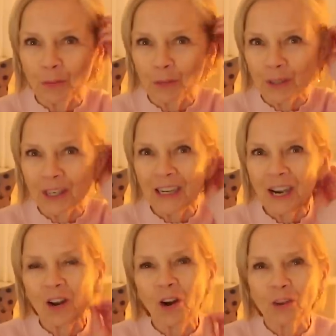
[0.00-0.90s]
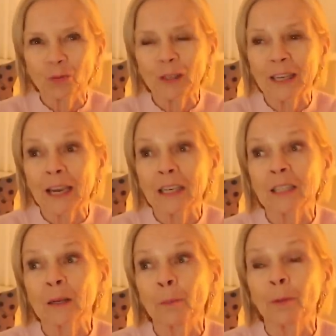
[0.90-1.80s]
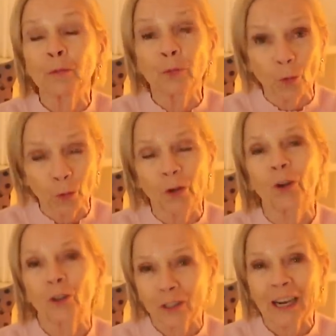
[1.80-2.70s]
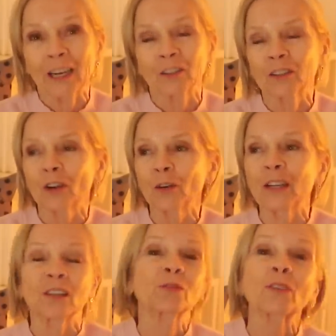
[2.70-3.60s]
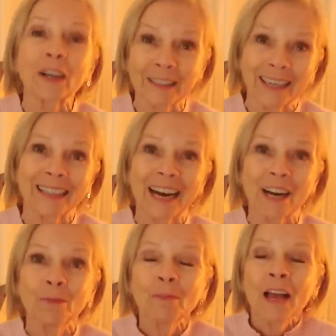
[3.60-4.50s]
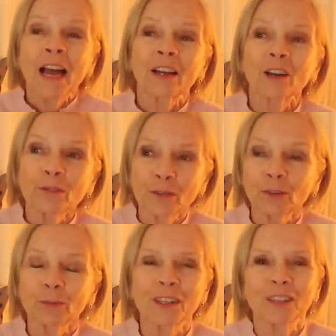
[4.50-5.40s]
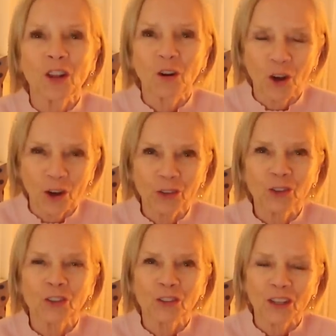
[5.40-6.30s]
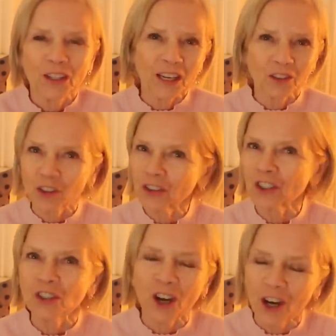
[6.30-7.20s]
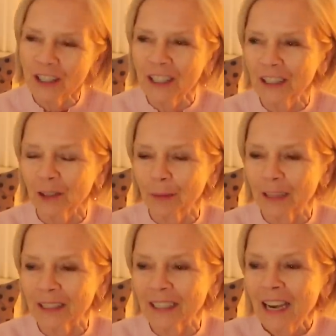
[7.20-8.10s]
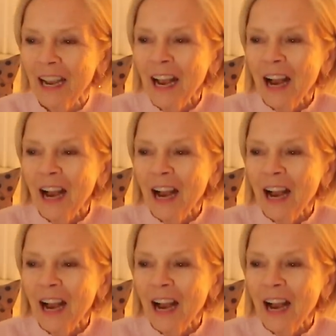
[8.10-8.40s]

with Mutti last weekend before the lockdown. So it's Friday now, and I filmed this last Sunday. It's just a tiny little bit.